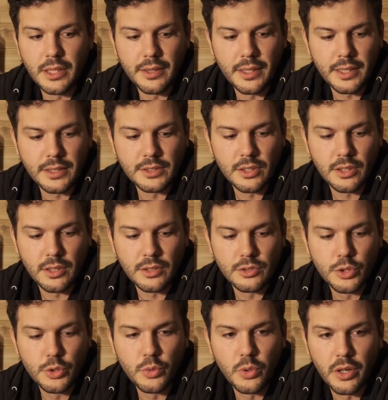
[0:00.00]
I think I saw
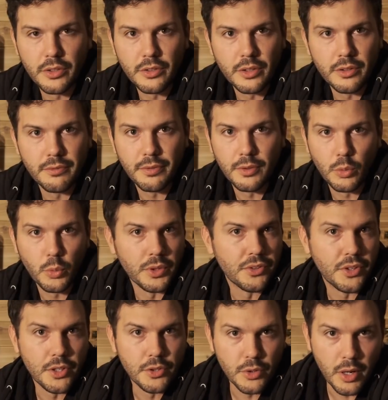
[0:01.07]
200 for
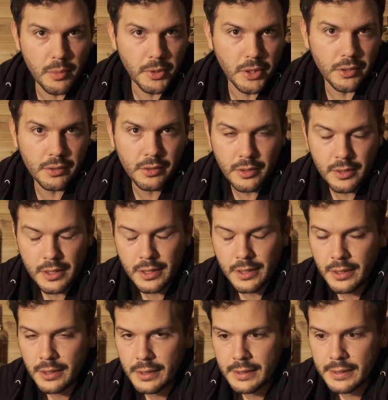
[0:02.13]
Whiskey Drummer.
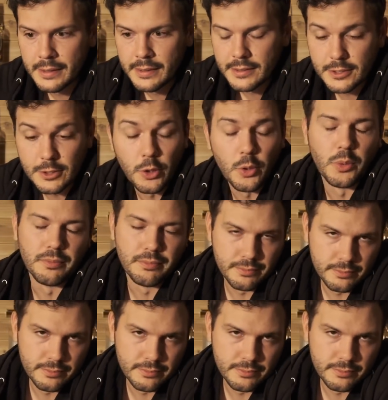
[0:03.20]
So